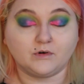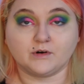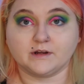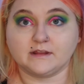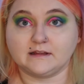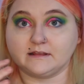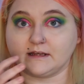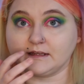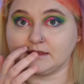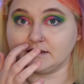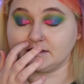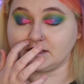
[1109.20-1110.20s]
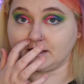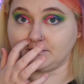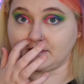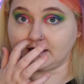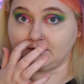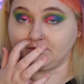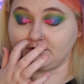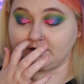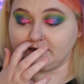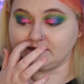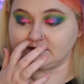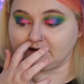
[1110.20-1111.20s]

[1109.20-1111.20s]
more than like the Shape Tape would,